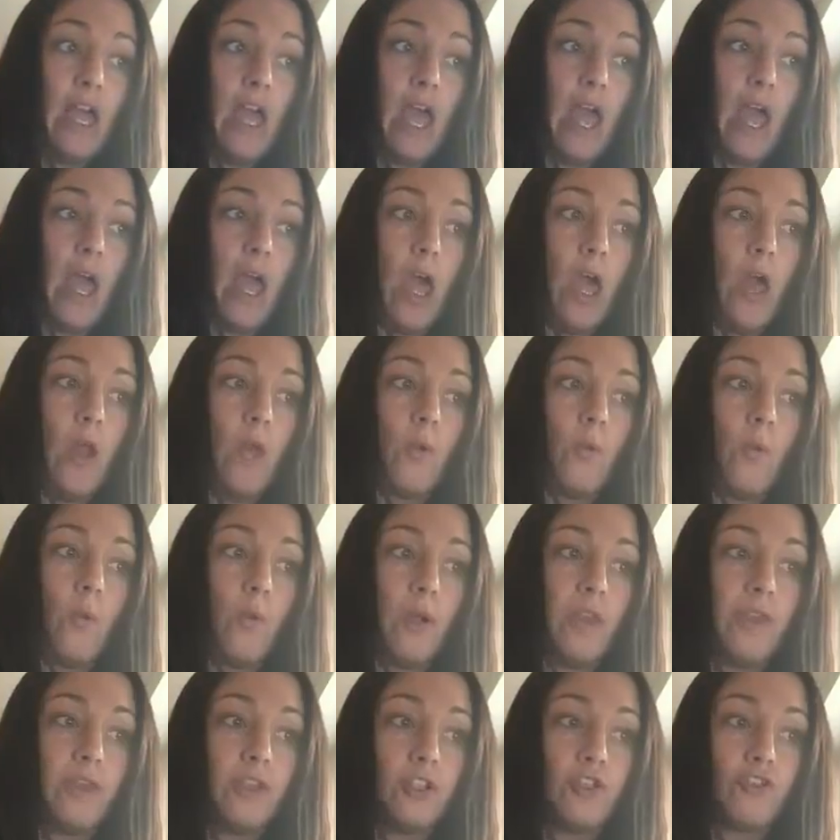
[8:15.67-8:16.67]
And
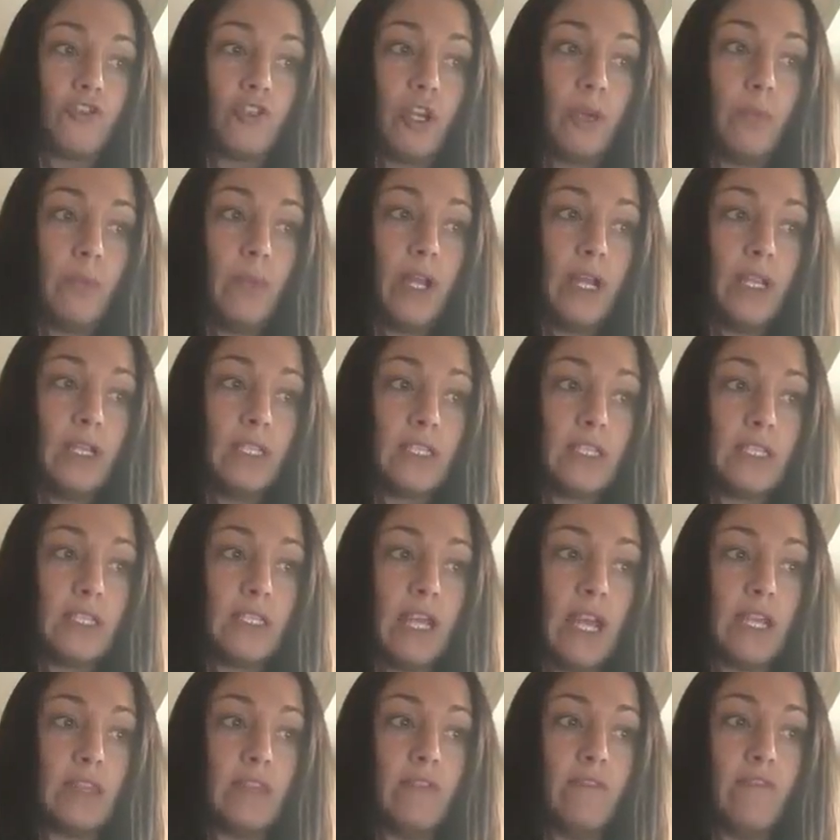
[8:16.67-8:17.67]
with the treatments
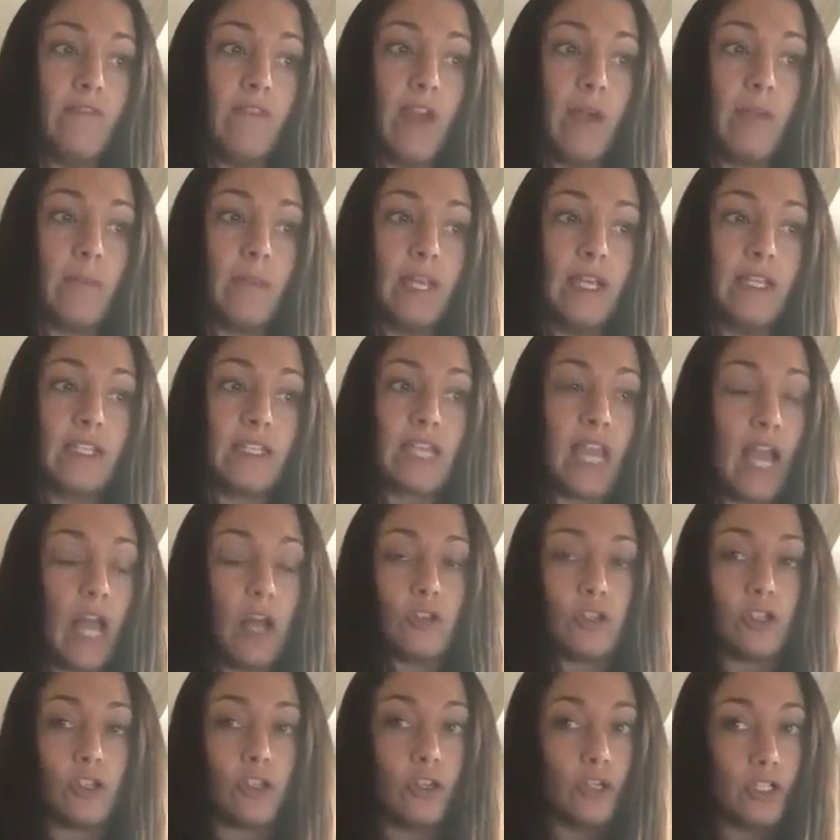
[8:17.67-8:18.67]
that the families,
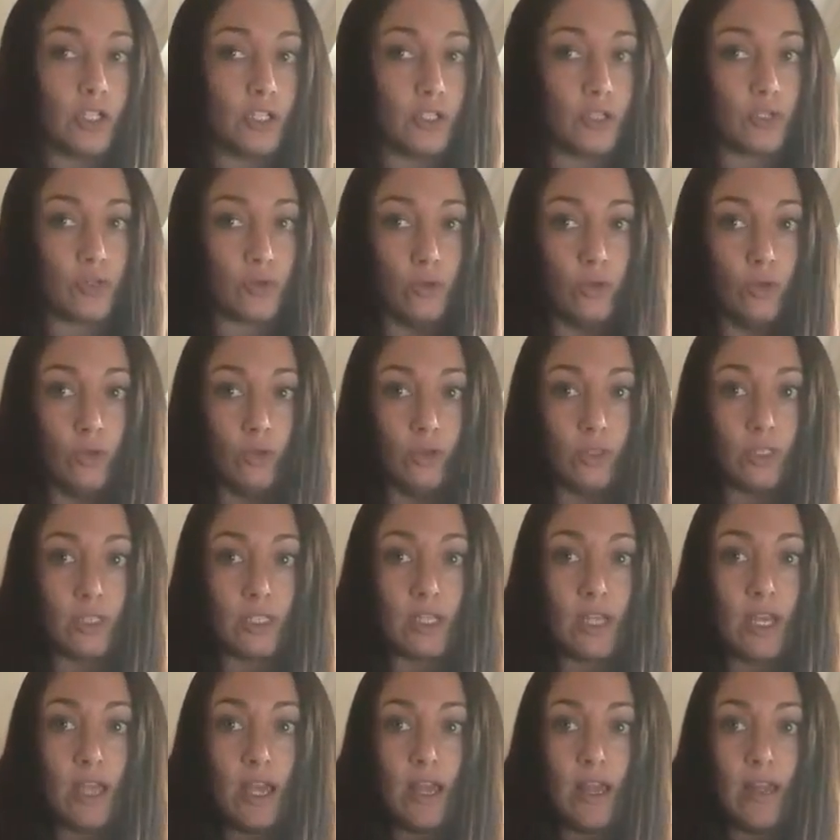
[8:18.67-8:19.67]
counselors, and schools
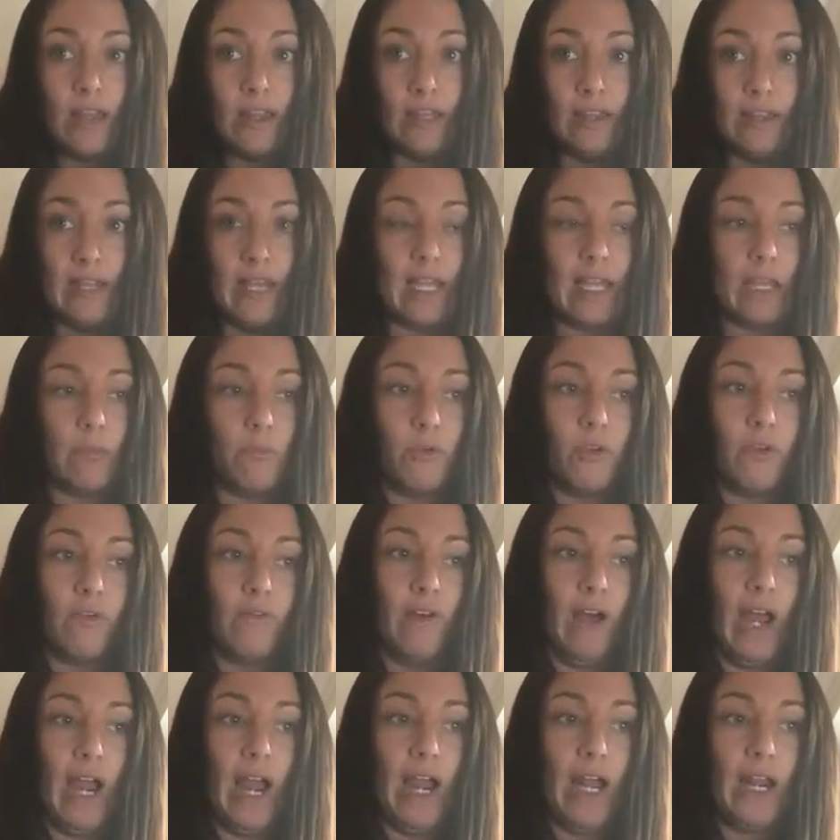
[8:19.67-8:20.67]
that they can
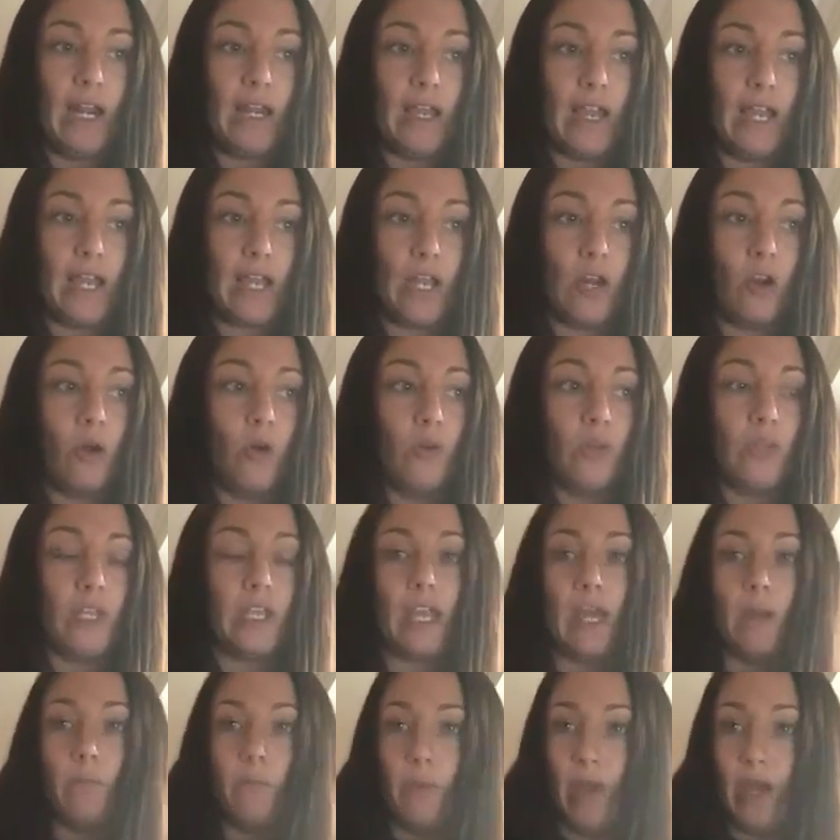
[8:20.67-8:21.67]
provide, it can only
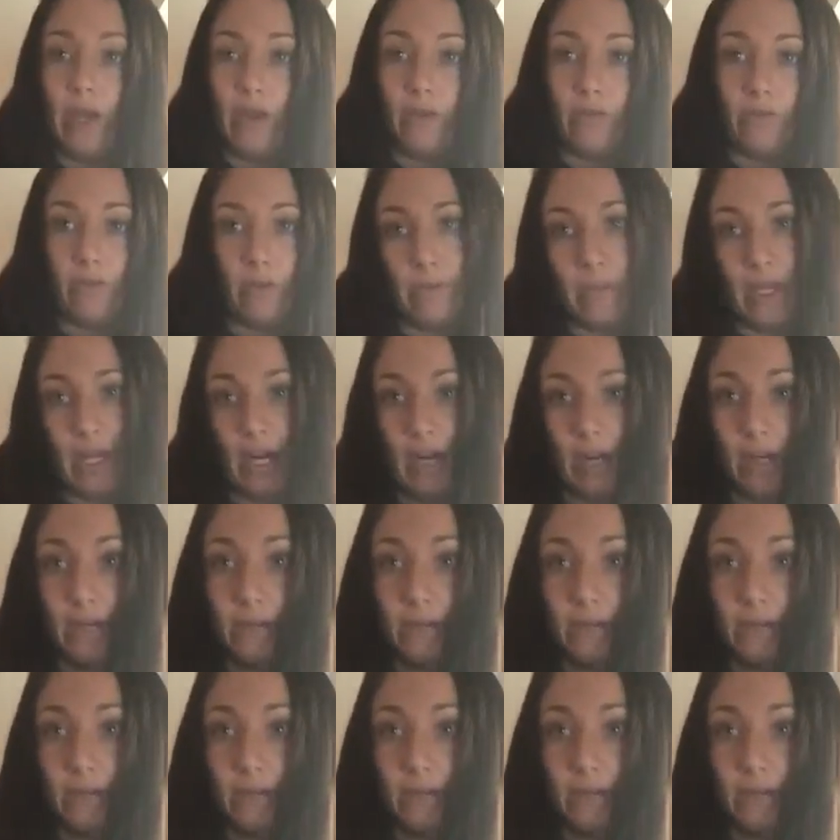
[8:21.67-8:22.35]
get better from here.